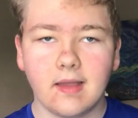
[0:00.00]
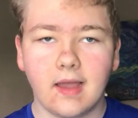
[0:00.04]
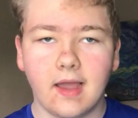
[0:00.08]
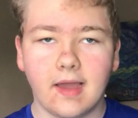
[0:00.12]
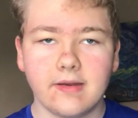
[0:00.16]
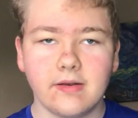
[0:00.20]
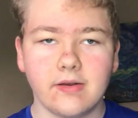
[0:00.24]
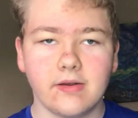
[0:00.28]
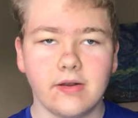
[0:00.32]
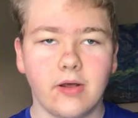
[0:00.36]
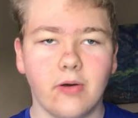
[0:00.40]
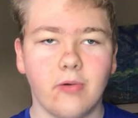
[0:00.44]

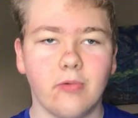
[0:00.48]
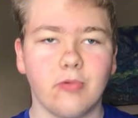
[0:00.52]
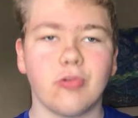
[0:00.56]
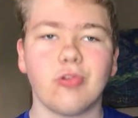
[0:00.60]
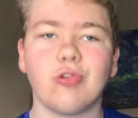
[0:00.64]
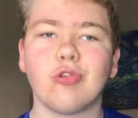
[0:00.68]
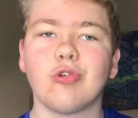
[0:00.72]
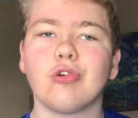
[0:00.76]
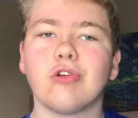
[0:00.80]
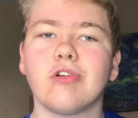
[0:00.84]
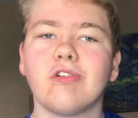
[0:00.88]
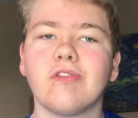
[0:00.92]
I don't know,
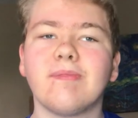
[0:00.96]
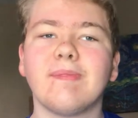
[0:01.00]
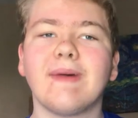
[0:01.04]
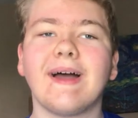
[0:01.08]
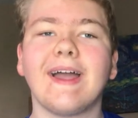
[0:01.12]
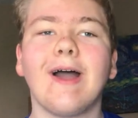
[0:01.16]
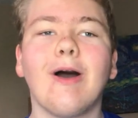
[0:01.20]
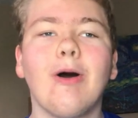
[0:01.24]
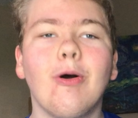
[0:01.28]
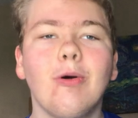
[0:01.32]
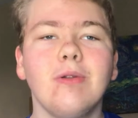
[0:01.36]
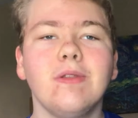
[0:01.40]
sort of
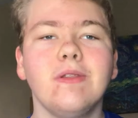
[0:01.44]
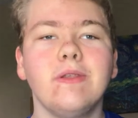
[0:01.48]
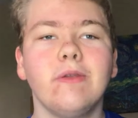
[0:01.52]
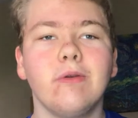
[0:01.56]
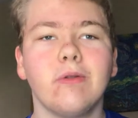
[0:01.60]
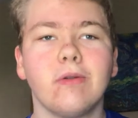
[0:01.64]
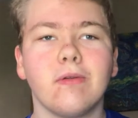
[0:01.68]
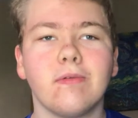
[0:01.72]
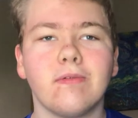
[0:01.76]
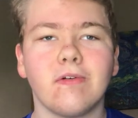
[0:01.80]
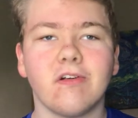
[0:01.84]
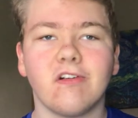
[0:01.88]
my own
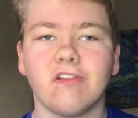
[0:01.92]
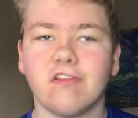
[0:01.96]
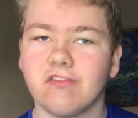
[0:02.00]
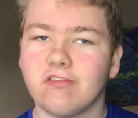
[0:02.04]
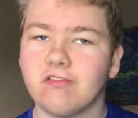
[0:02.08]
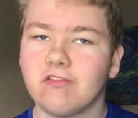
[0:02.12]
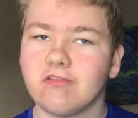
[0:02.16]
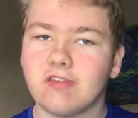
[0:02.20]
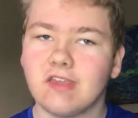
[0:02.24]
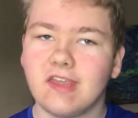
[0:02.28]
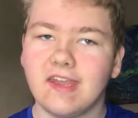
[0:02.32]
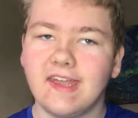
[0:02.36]

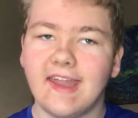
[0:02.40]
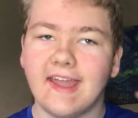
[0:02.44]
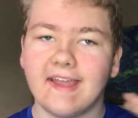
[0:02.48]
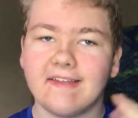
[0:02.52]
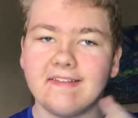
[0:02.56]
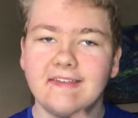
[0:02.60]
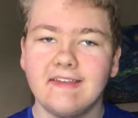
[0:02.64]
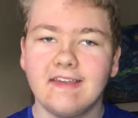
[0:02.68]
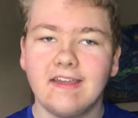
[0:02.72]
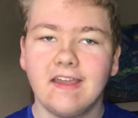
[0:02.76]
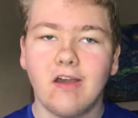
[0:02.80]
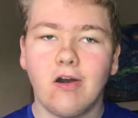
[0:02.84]
universe,
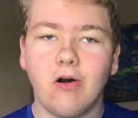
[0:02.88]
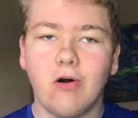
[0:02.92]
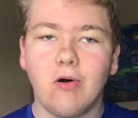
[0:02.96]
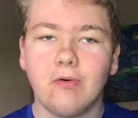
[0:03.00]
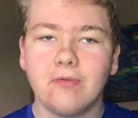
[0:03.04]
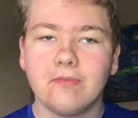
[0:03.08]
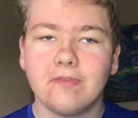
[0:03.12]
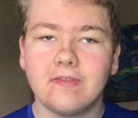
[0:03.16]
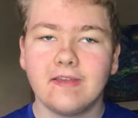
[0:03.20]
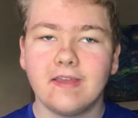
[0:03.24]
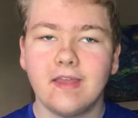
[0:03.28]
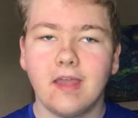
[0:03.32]
connecting it
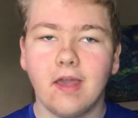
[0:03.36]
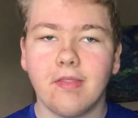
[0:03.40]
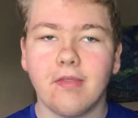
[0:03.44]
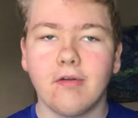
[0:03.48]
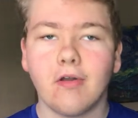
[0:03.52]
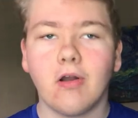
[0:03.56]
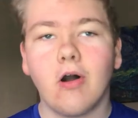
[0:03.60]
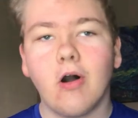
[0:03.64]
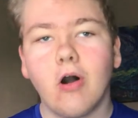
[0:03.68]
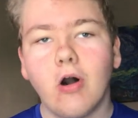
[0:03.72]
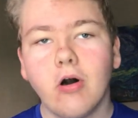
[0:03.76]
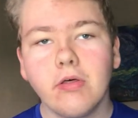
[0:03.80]
all
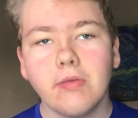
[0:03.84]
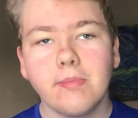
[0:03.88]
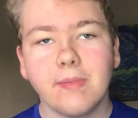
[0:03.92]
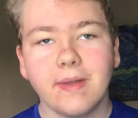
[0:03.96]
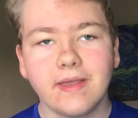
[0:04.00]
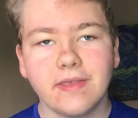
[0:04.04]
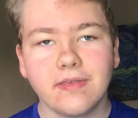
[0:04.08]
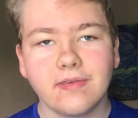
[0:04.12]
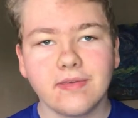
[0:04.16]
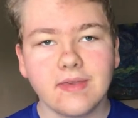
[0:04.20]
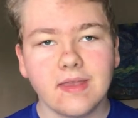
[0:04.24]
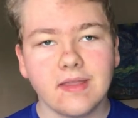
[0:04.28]
together, all of
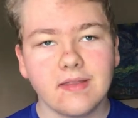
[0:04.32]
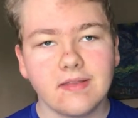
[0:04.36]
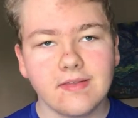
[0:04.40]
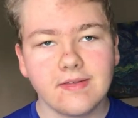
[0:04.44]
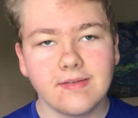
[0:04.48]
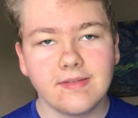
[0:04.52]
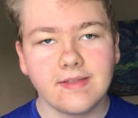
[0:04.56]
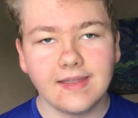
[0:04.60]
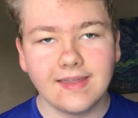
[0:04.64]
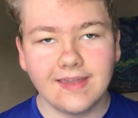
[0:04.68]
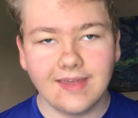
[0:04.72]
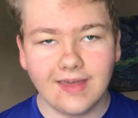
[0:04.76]
my
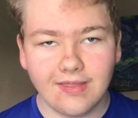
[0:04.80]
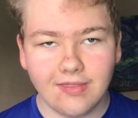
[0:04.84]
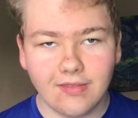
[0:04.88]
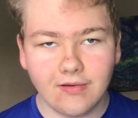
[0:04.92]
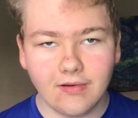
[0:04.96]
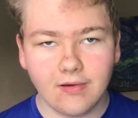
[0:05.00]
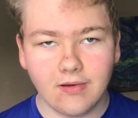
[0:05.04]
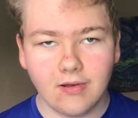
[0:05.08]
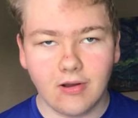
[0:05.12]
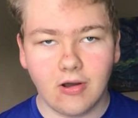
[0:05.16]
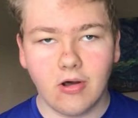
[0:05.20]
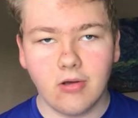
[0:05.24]
skits
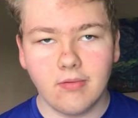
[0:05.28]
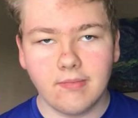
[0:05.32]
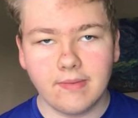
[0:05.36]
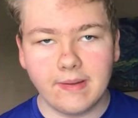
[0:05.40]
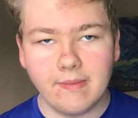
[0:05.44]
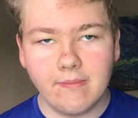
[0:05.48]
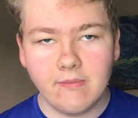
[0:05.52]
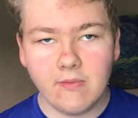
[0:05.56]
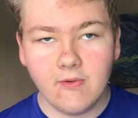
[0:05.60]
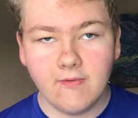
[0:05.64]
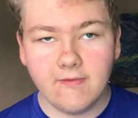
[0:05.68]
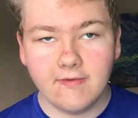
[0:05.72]
together, all
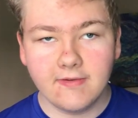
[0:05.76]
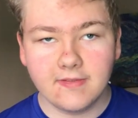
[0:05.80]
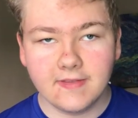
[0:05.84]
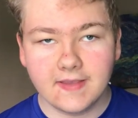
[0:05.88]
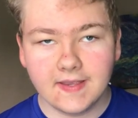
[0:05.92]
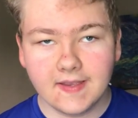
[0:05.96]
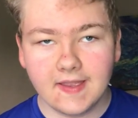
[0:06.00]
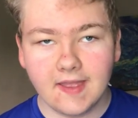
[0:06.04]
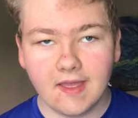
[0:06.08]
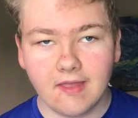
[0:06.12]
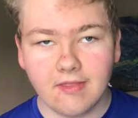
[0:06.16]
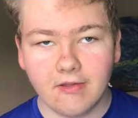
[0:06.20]
my movies
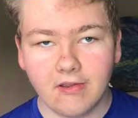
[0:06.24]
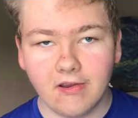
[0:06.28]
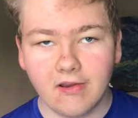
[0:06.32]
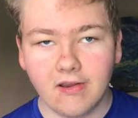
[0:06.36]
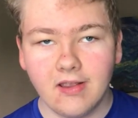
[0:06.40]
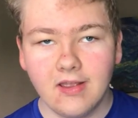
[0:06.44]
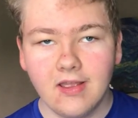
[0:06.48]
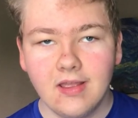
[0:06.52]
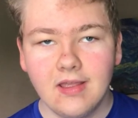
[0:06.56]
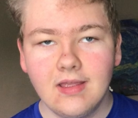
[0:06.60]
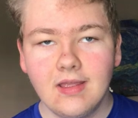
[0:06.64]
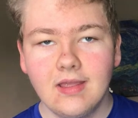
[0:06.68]
together,